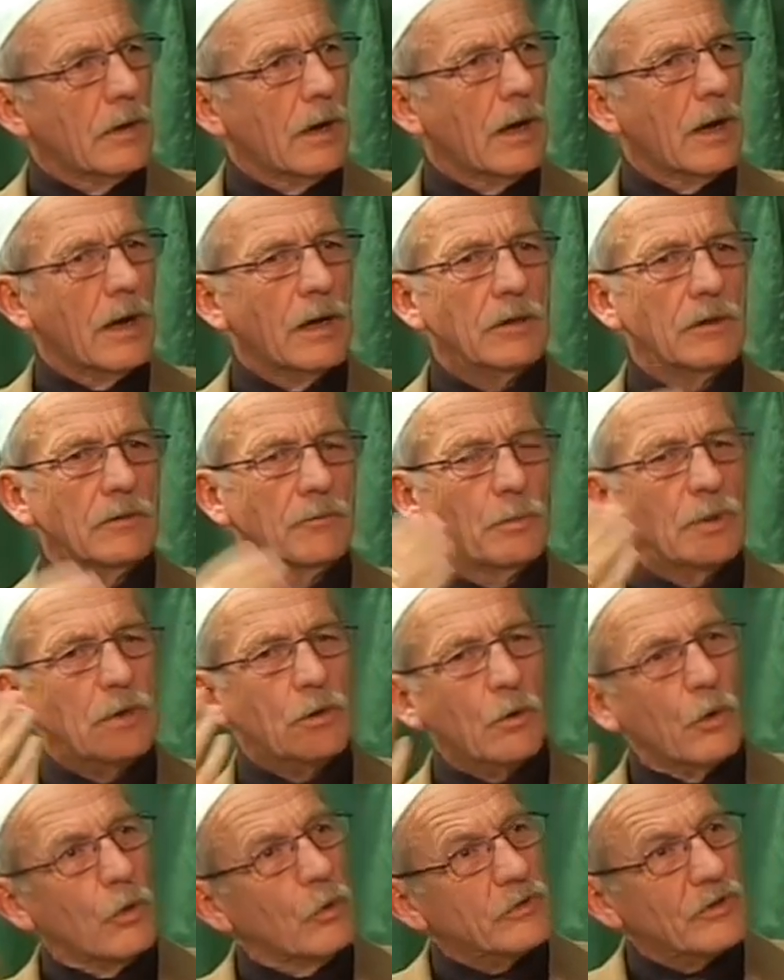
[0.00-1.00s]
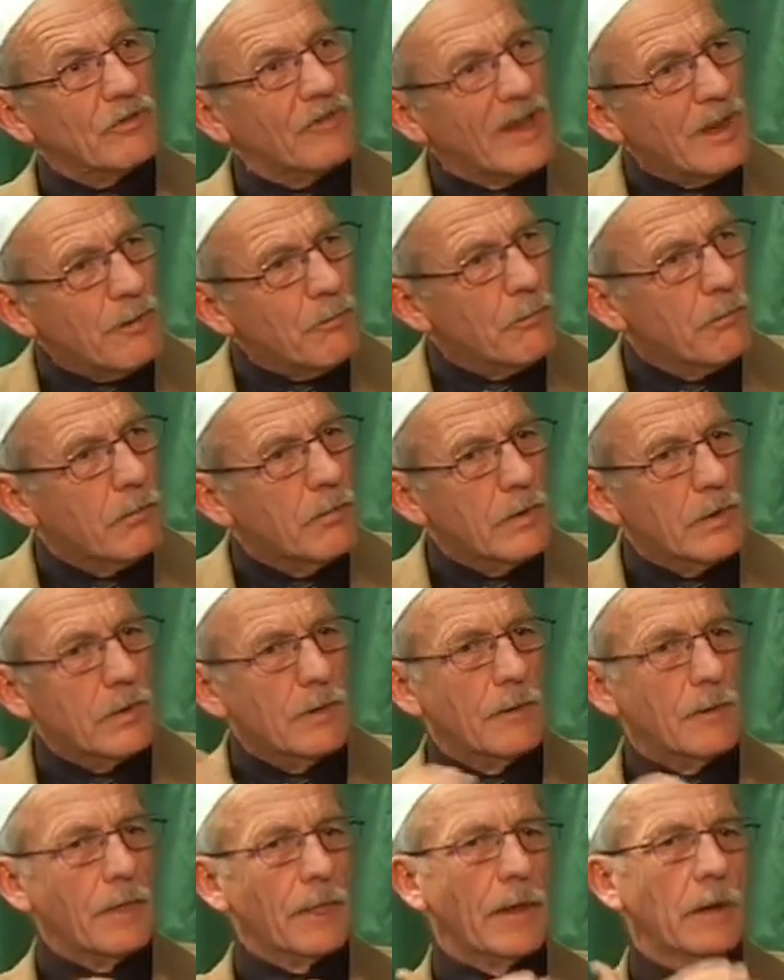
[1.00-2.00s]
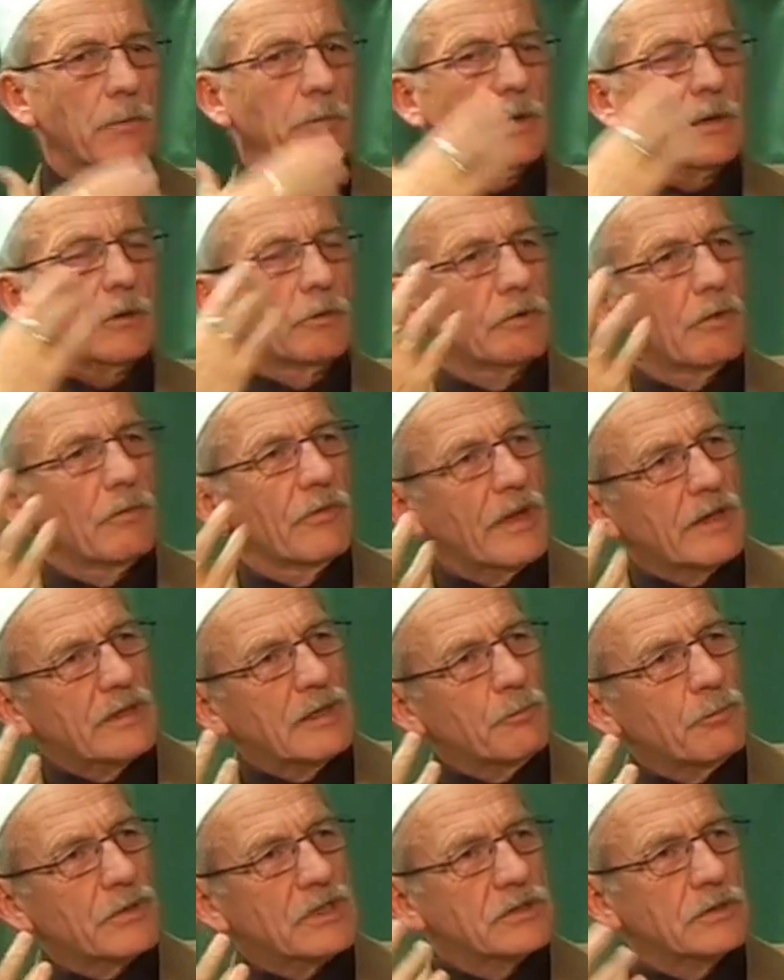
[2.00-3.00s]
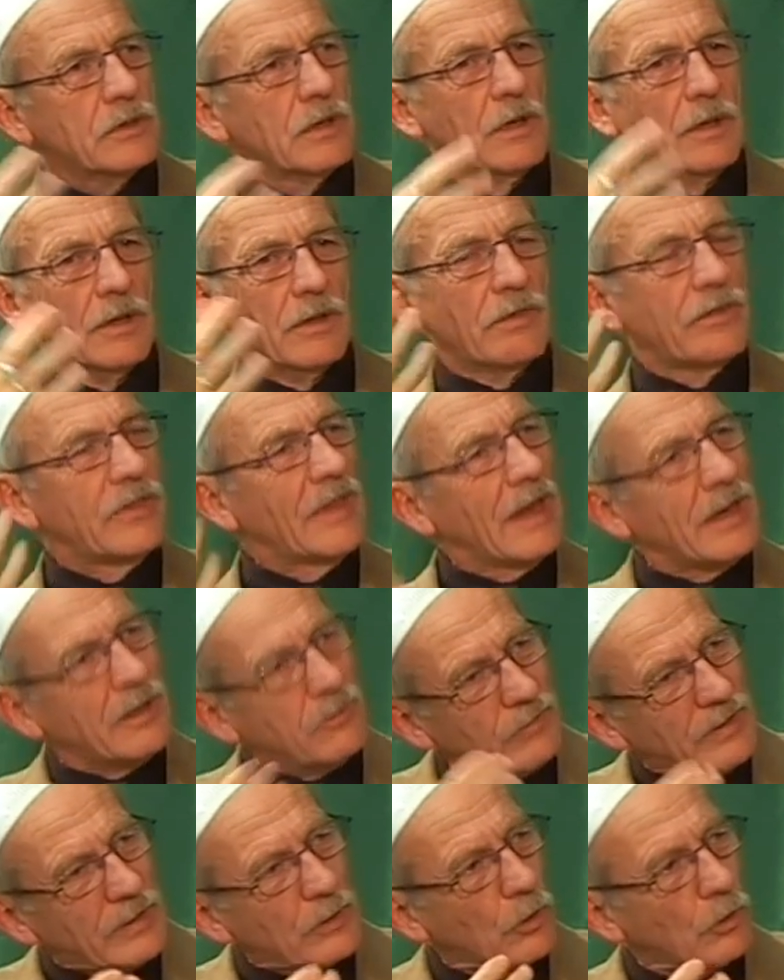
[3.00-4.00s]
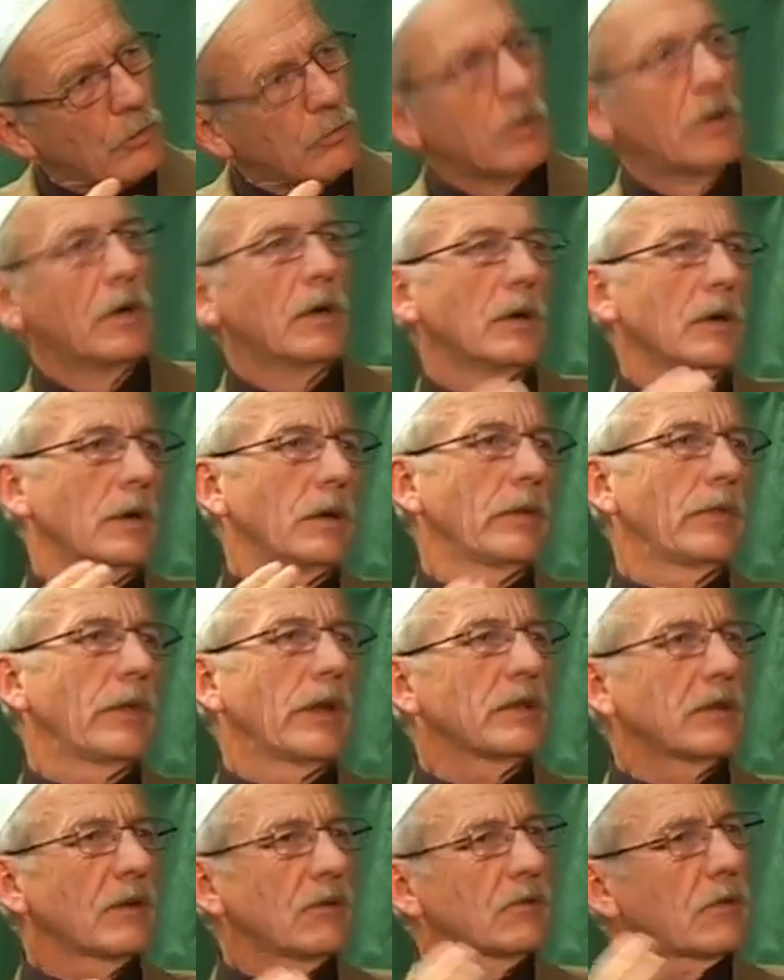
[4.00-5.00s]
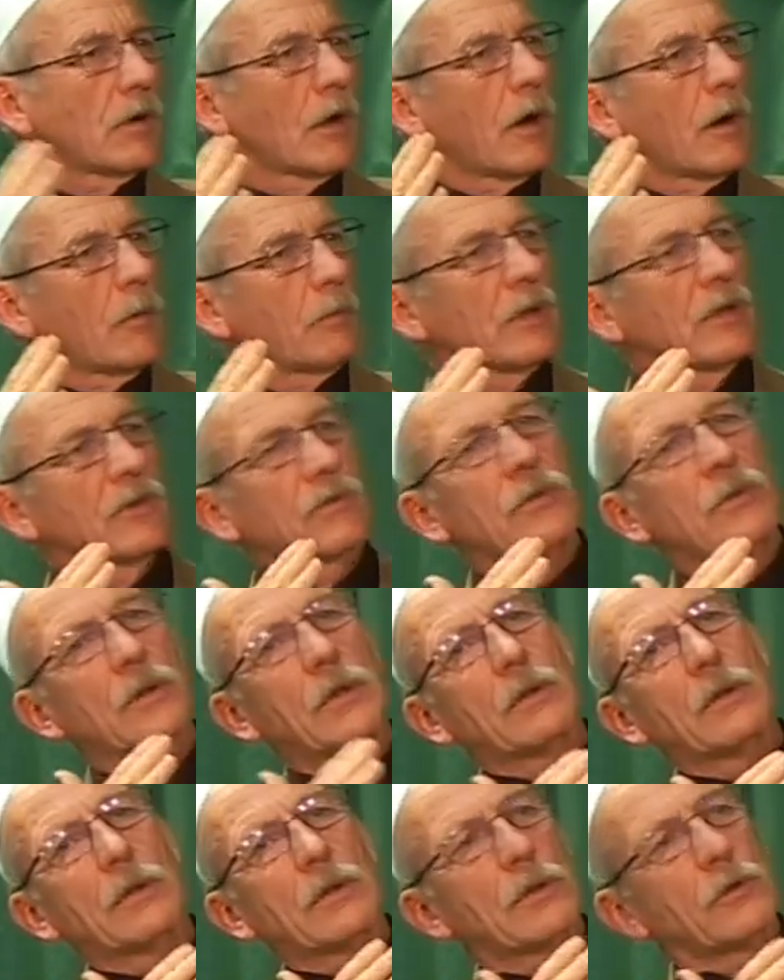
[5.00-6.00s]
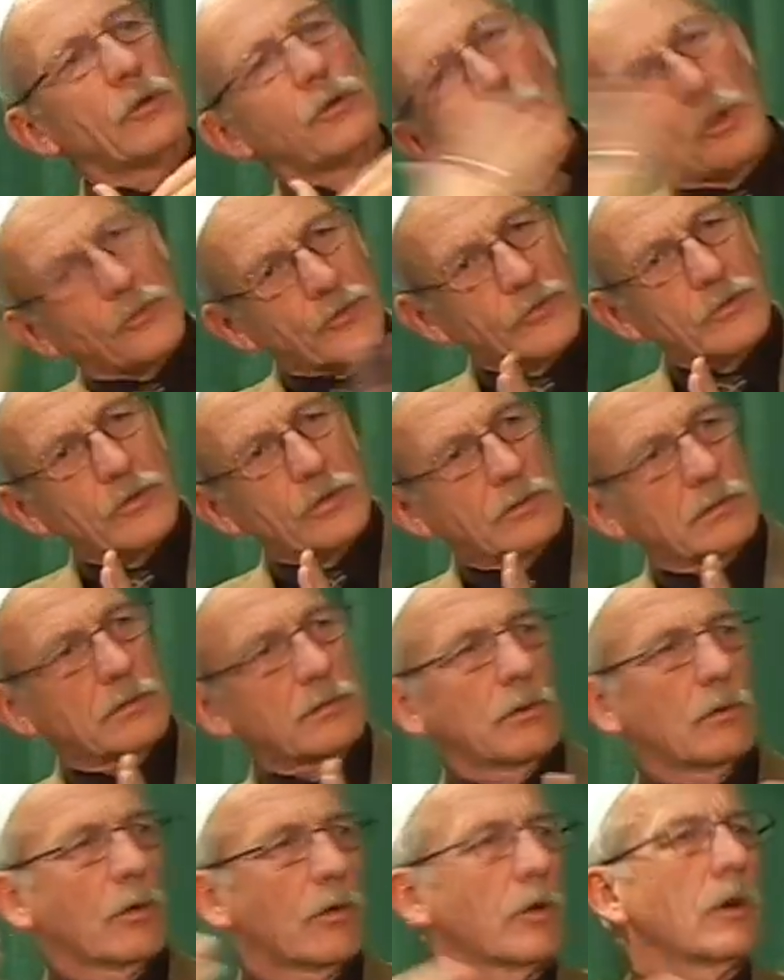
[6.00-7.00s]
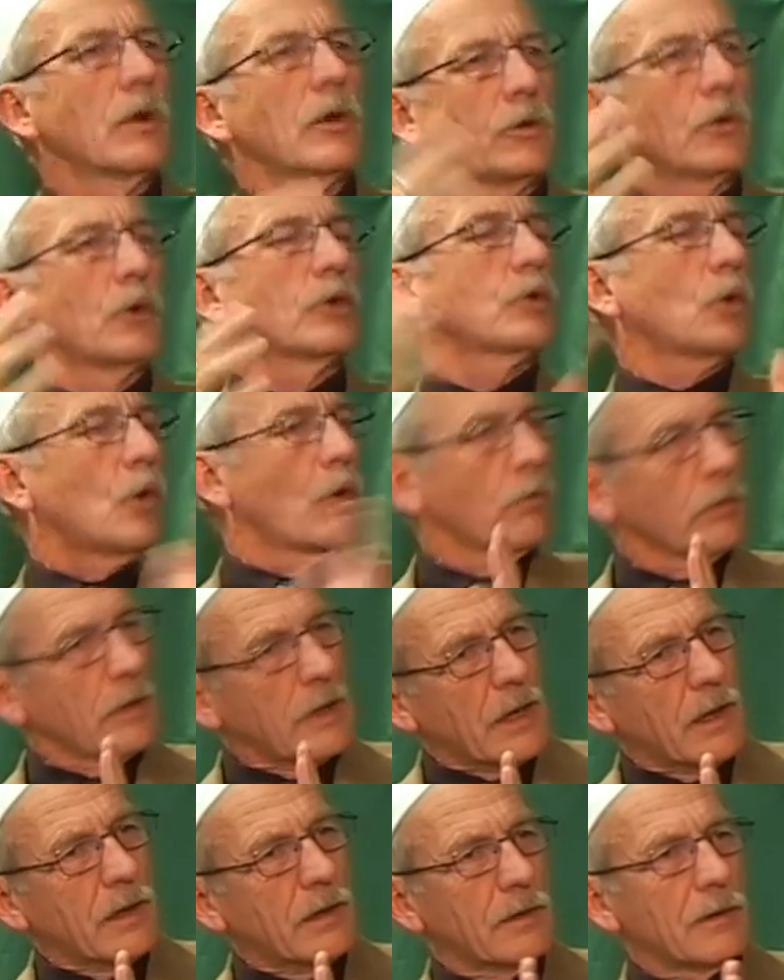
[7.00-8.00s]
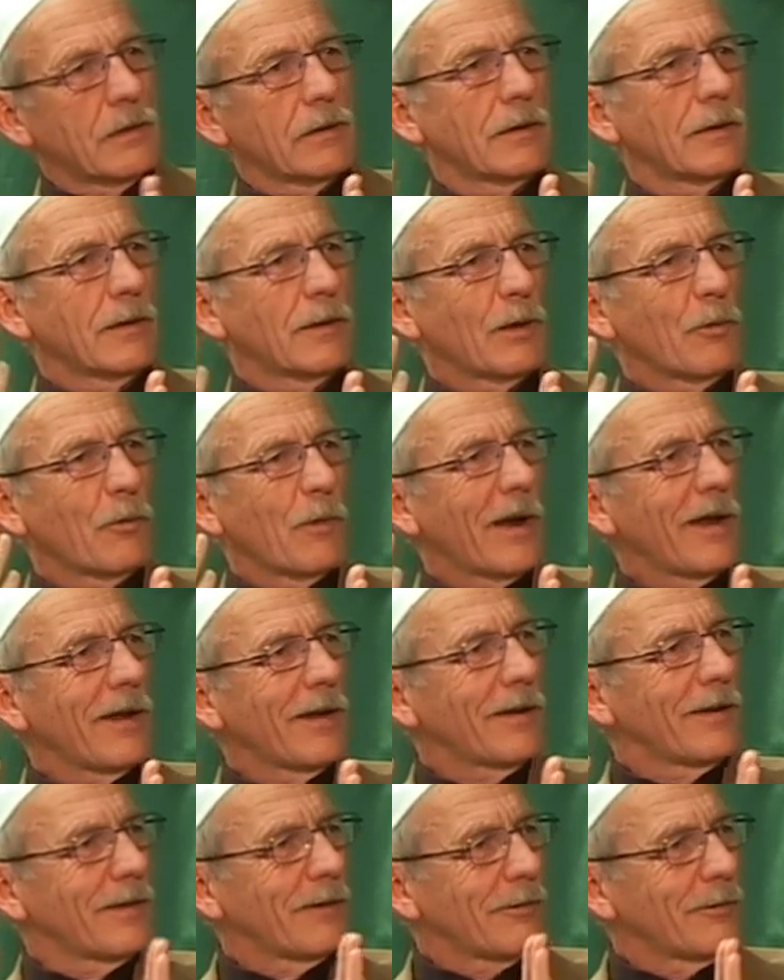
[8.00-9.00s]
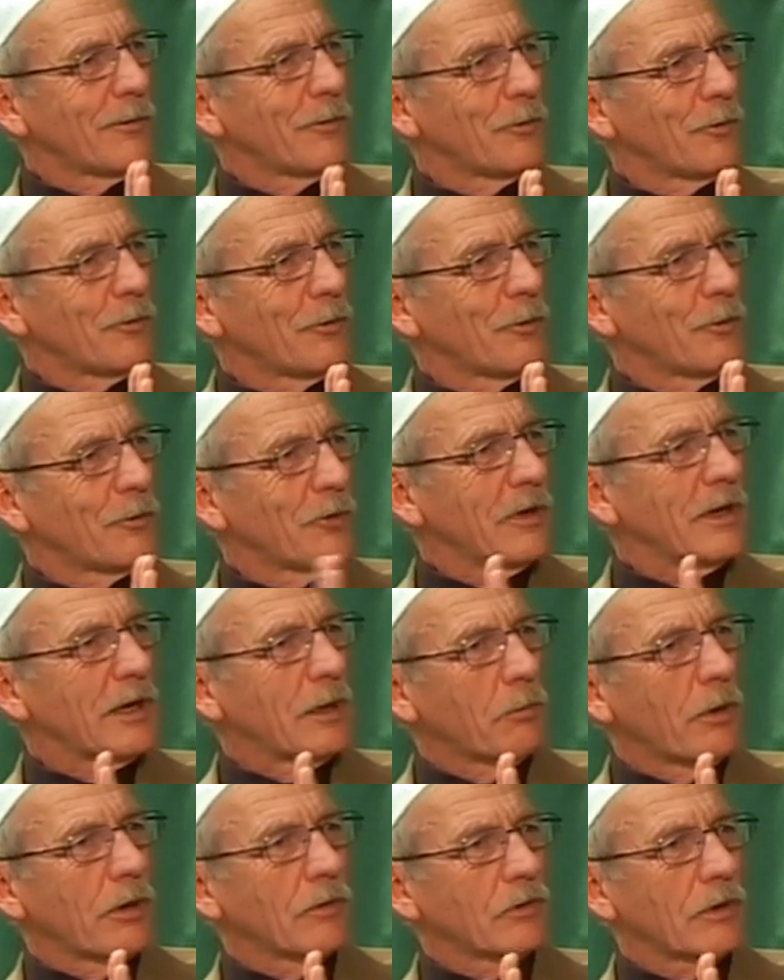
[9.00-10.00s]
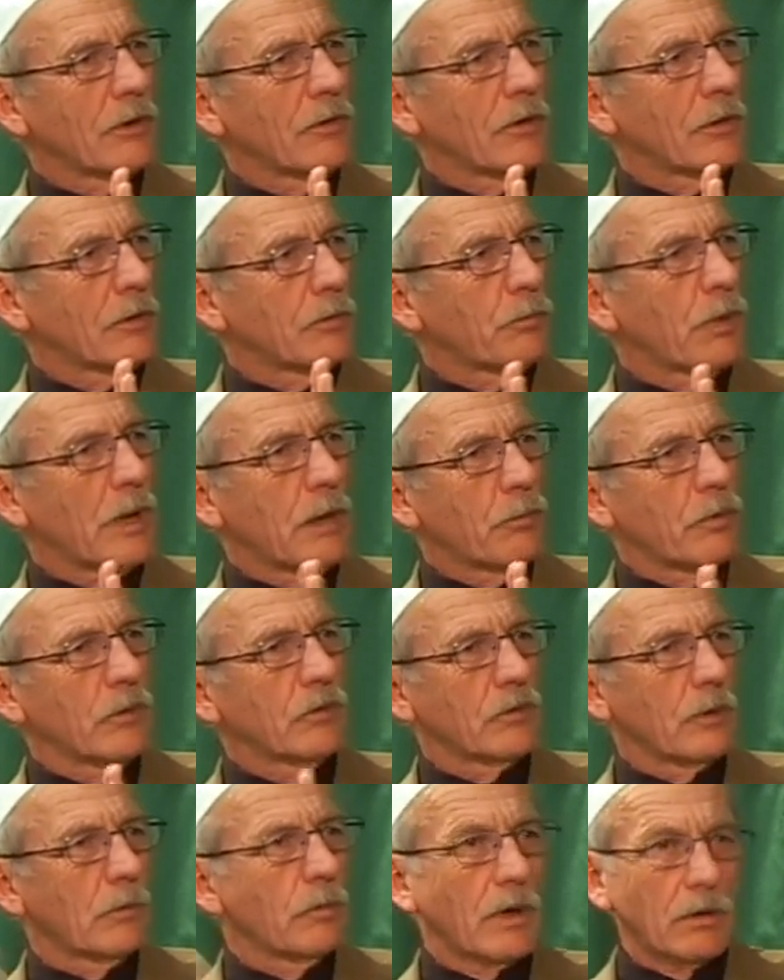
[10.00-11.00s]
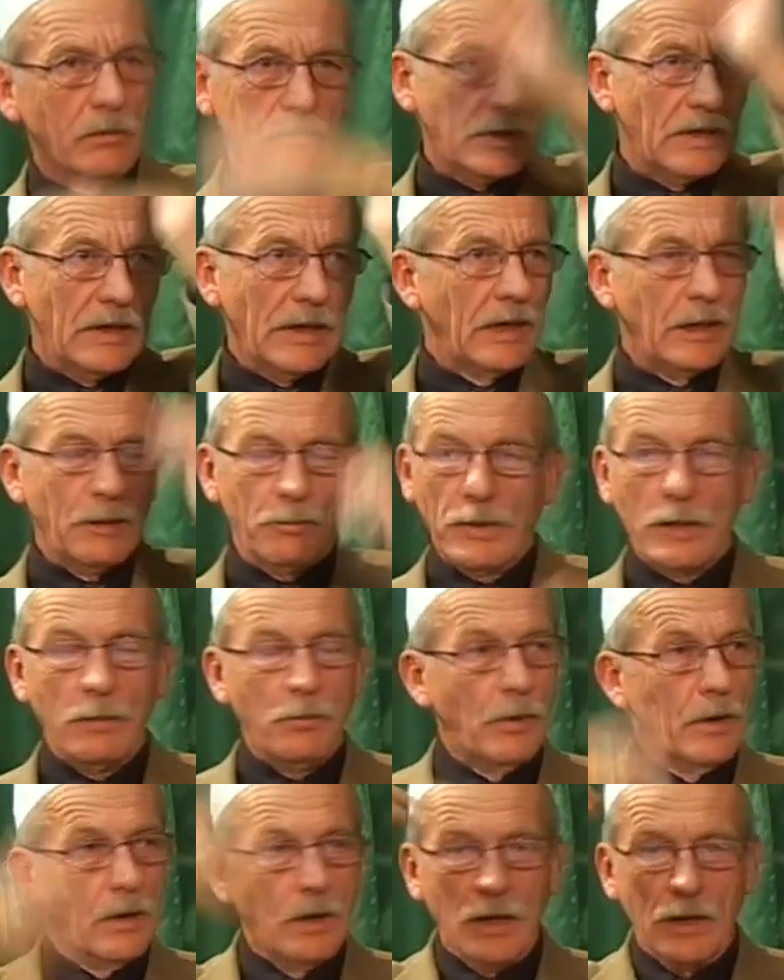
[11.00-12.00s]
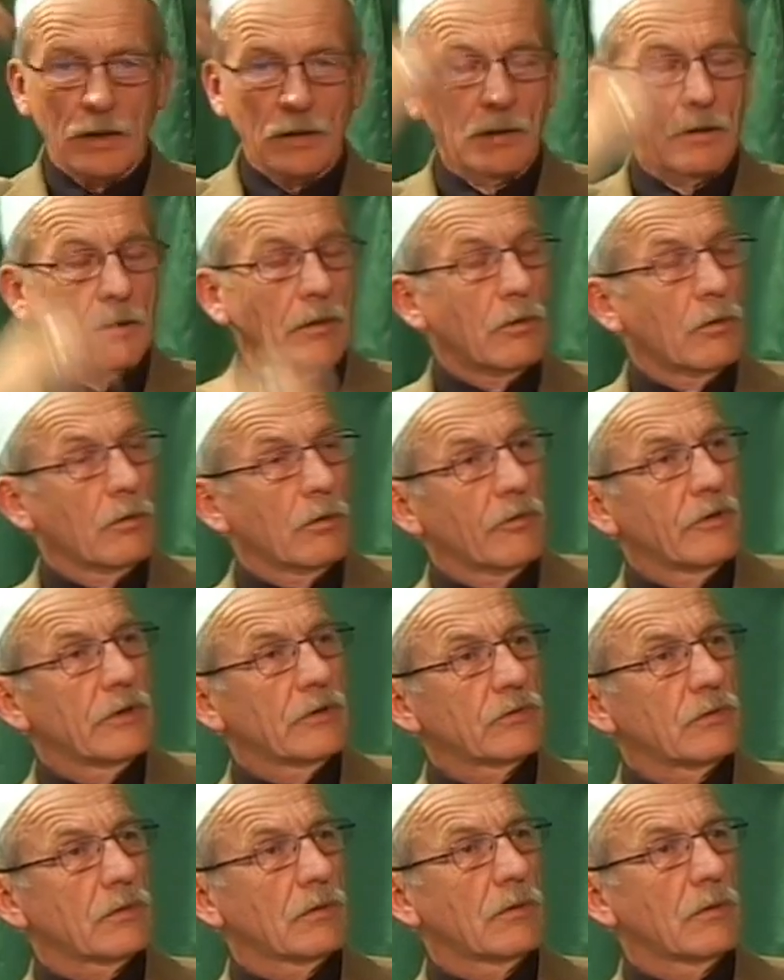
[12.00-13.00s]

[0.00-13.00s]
and because of him, and because of that impression, then we know that Islam is not, or not only, the way you read about in the papers about killing people and all these